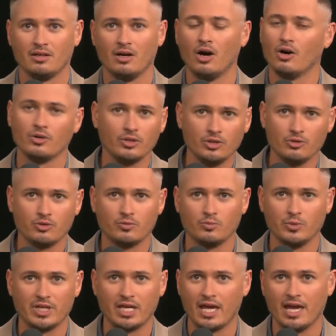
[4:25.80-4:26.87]
"Oh, you
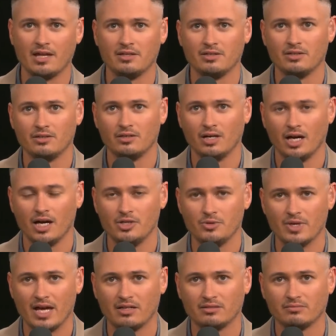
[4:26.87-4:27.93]
we can't uh, do
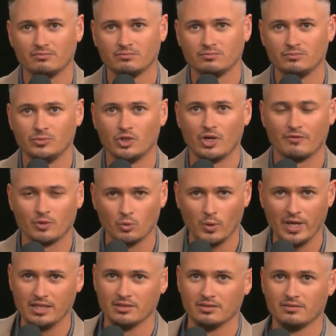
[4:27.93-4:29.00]
that. You have to
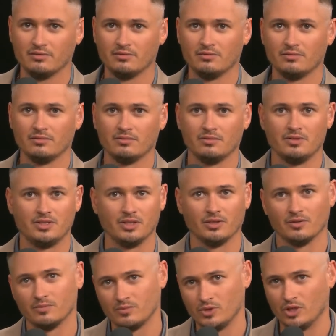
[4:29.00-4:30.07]
wait
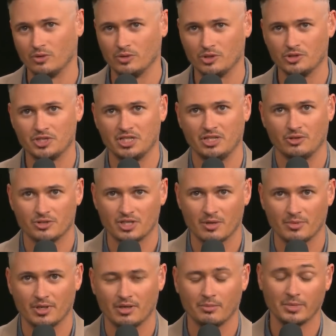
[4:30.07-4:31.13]
until you know you're seen or
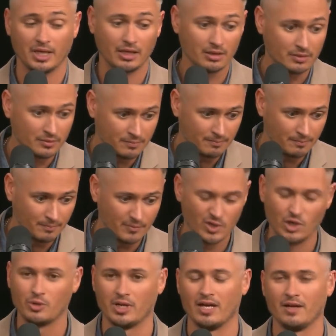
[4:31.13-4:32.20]
something." I'm like,
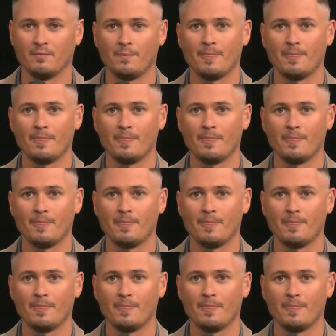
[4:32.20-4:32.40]
okay.